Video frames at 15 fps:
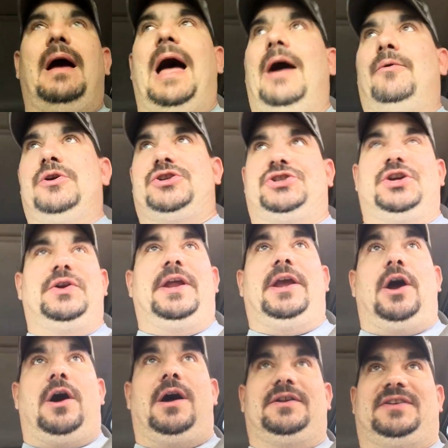I was shooting
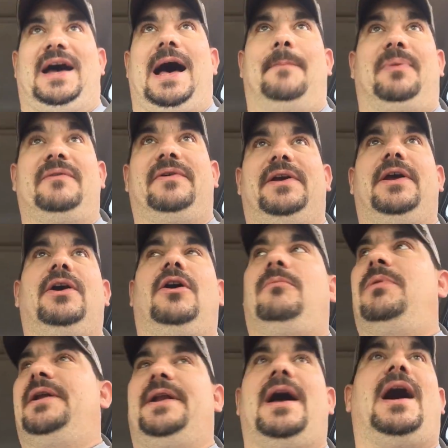on top of a hill,
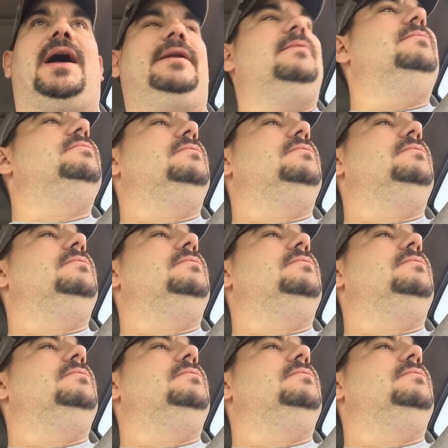but not